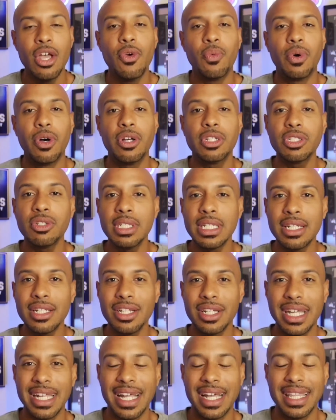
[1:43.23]
We'll also take a
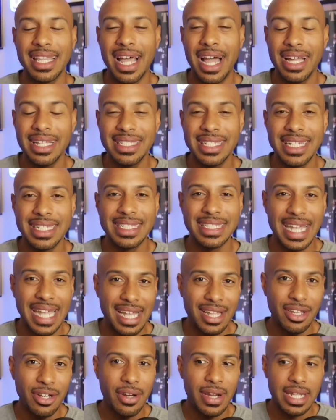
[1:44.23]
look at Alontae
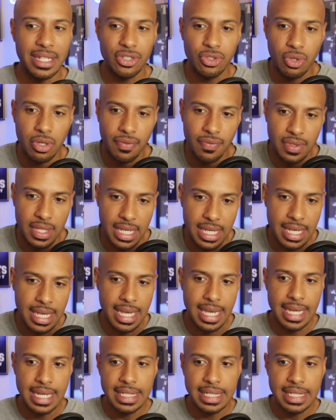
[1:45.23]
Taylor and sort of the